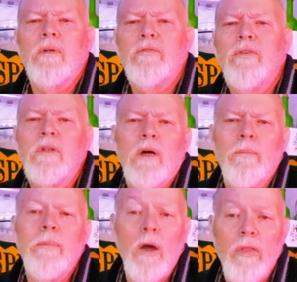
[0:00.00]
We filled
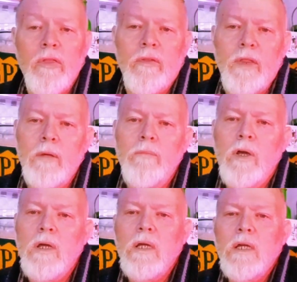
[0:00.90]
up both of them.
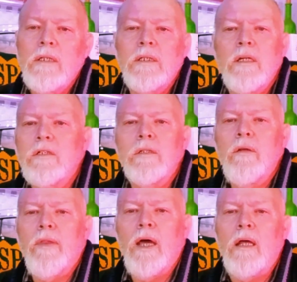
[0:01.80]
So it's
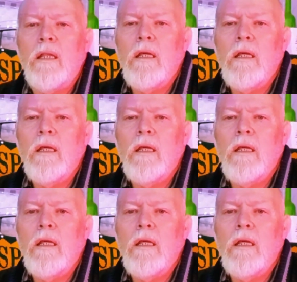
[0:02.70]
not that.